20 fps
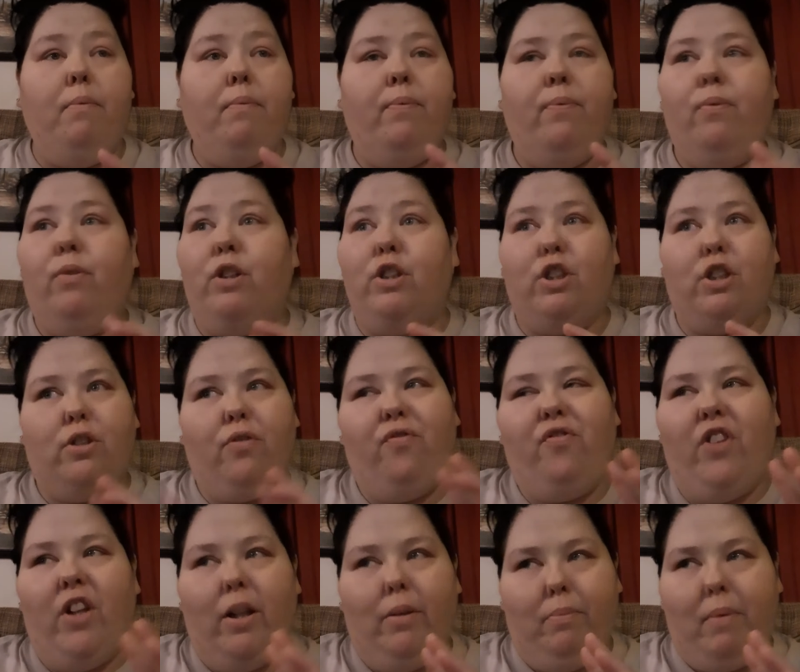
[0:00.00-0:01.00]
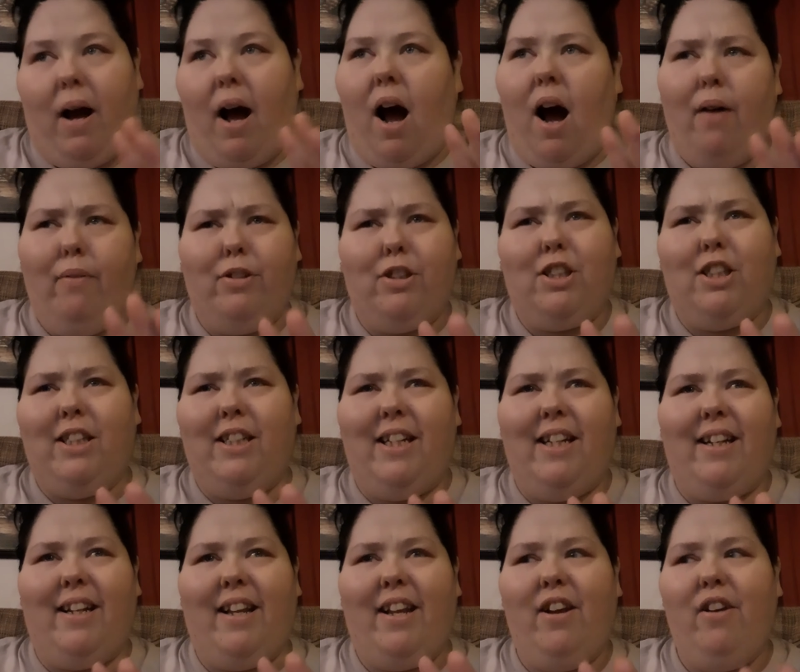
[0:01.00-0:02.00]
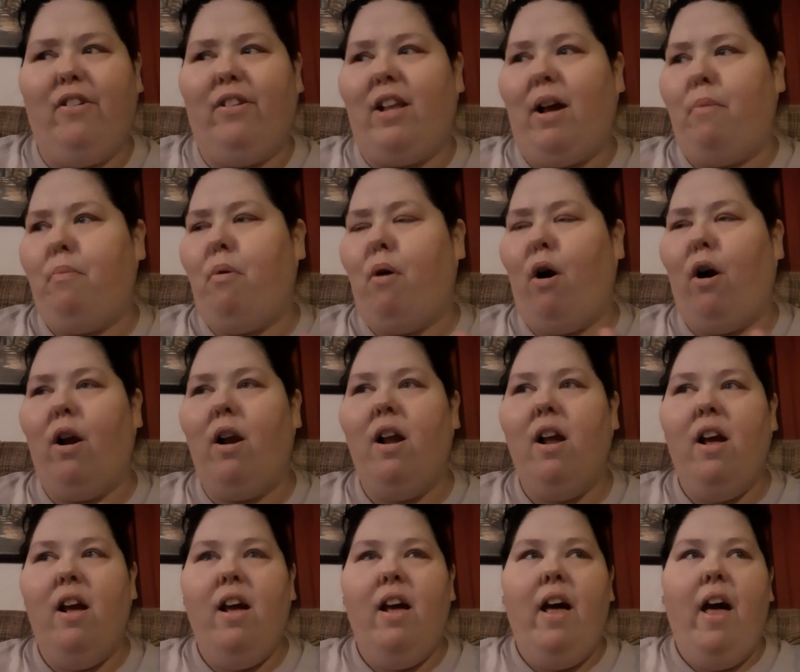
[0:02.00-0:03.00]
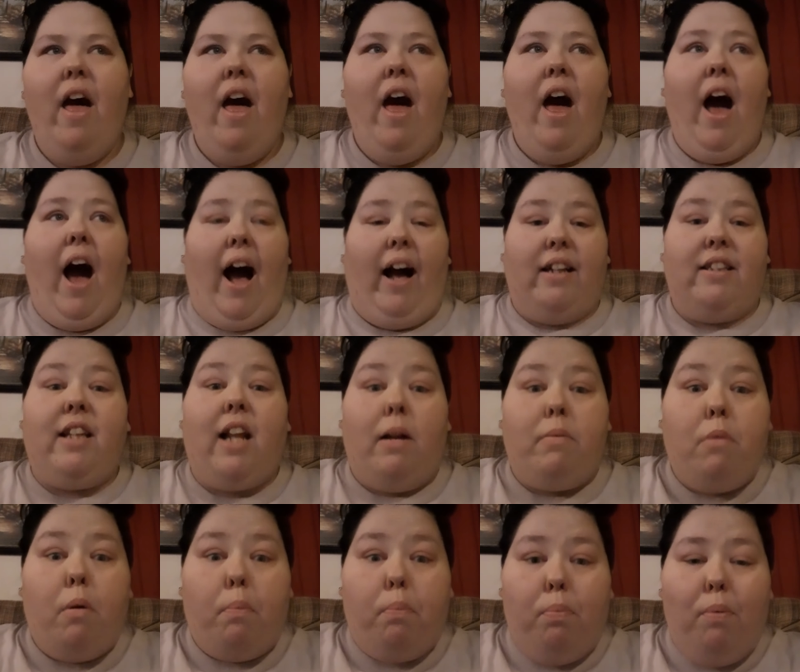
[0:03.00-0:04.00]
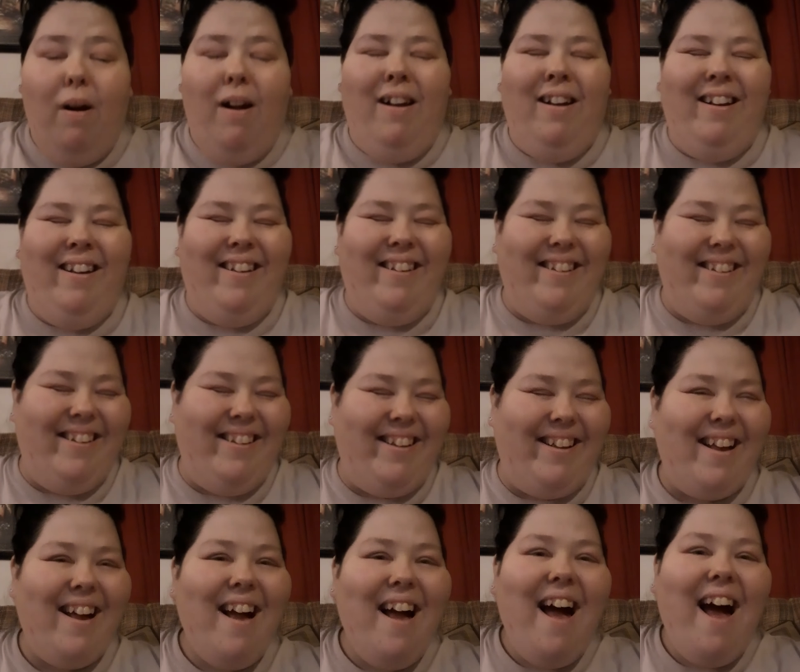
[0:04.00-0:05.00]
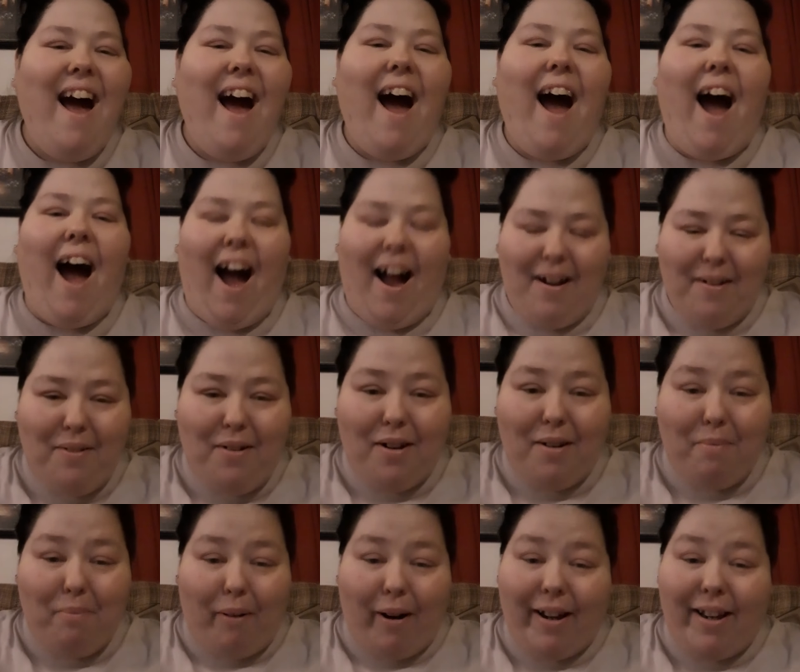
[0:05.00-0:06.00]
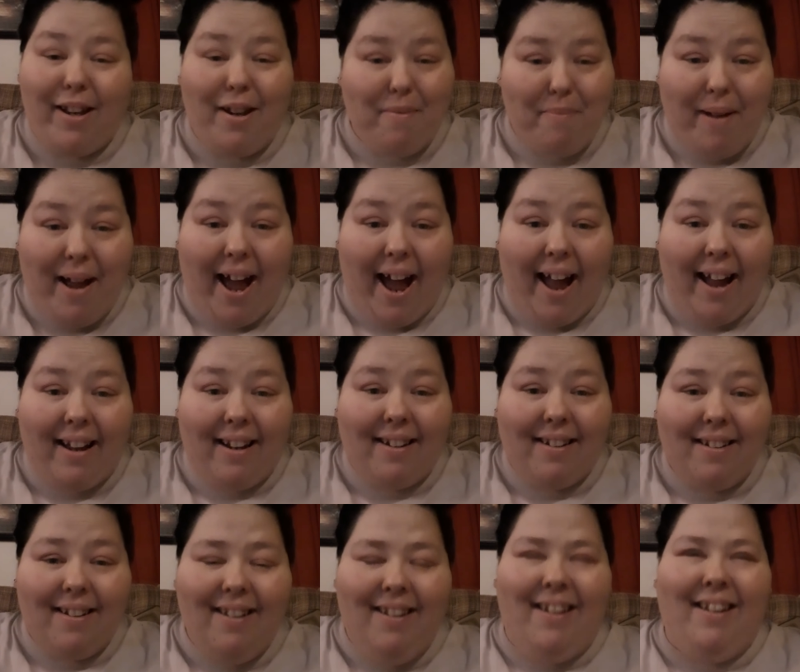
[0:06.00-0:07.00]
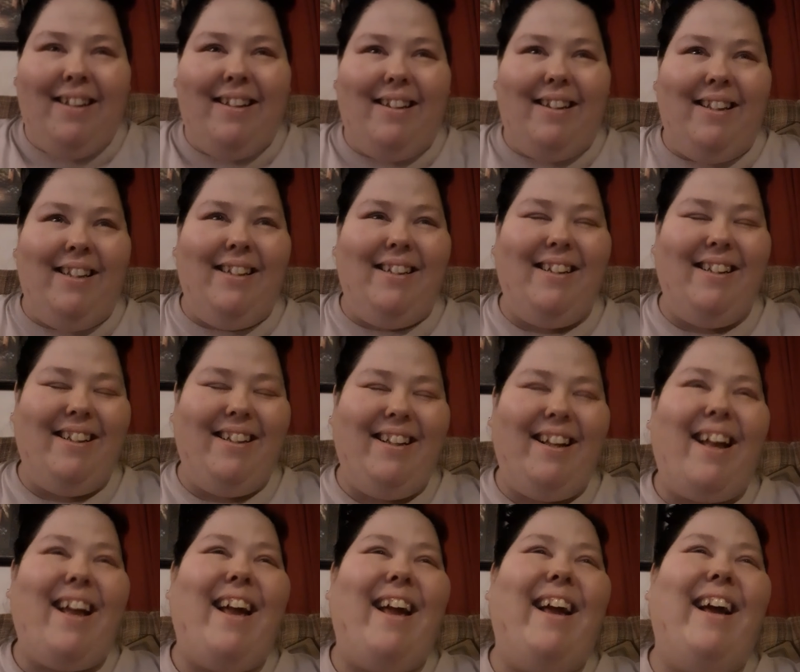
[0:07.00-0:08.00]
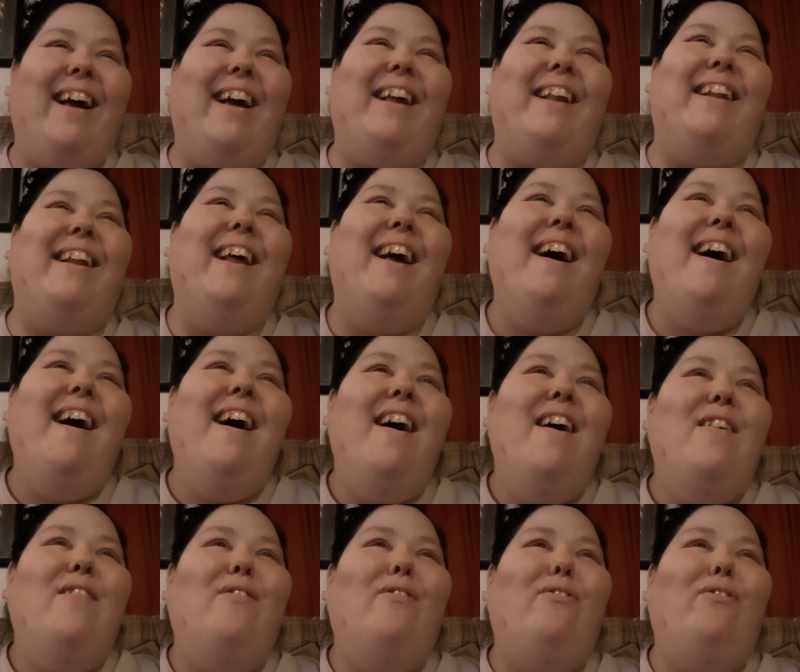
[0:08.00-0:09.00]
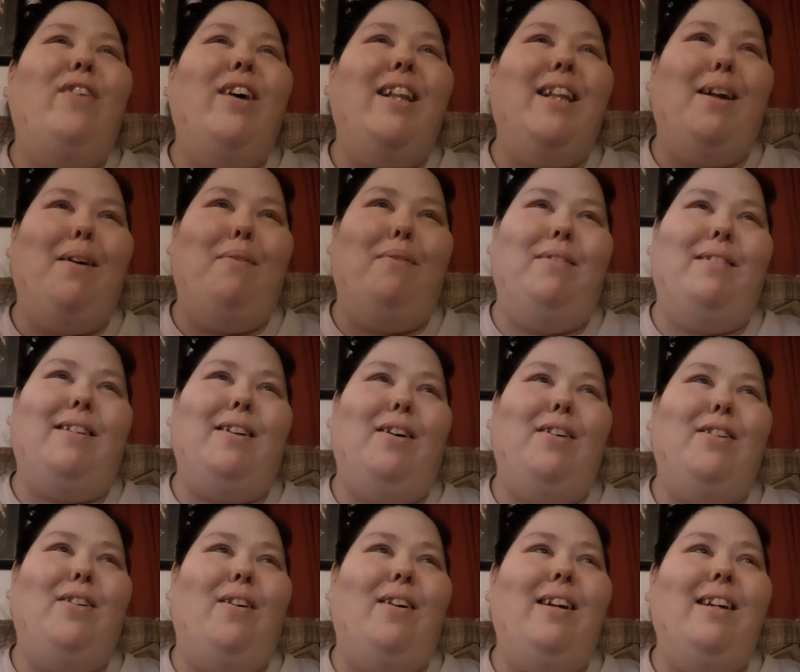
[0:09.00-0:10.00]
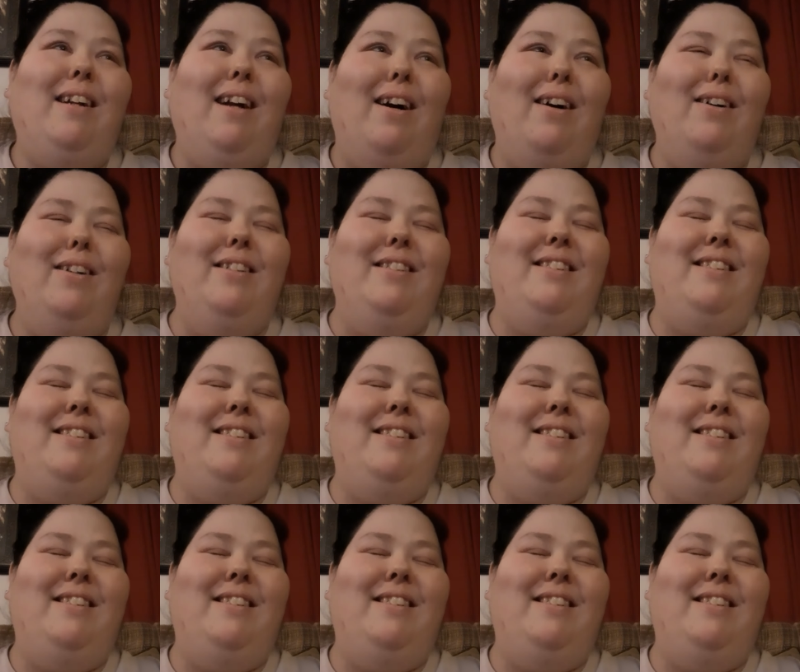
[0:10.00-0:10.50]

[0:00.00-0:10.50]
which Philip obviously didn't hear that part. I said, I'm going to break your back. And Philip turned around, he goes,